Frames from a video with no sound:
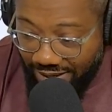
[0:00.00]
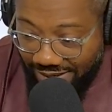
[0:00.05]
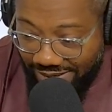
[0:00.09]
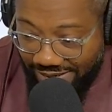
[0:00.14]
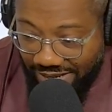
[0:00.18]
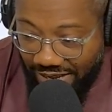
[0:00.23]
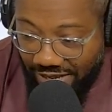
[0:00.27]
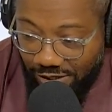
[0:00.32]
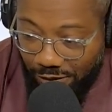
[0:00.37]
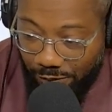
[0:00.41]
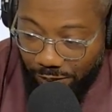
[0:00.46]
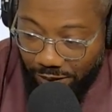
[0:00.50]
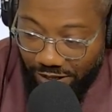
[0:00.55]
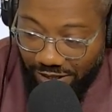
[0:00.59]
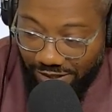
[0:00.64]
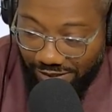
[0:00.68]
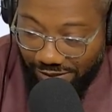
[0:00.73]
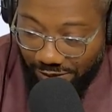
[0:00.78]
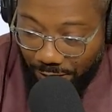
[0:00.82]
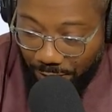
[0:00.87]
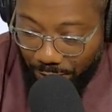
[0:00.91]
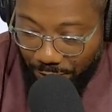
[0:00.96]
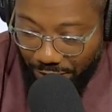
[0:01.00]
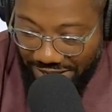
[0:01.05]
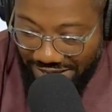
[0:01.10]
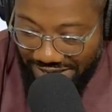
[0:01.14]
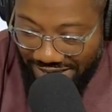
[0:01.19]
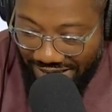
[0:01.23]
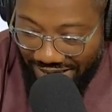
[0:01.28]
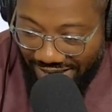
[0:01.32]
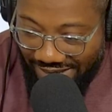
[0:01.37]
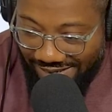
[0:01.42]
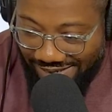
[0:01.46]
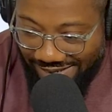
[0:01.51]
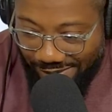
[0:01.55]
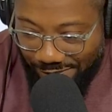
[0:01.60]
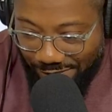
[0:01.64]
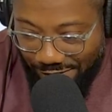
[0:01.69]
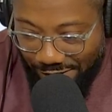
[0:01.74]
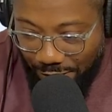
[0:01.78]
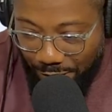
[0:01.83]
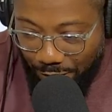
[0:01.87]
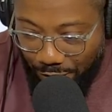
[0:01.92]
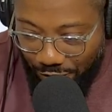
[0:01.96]
It takes place Monday,
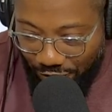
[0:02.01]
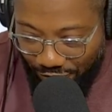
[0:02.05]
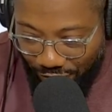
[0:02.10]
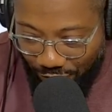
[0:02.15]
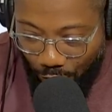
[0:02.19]
September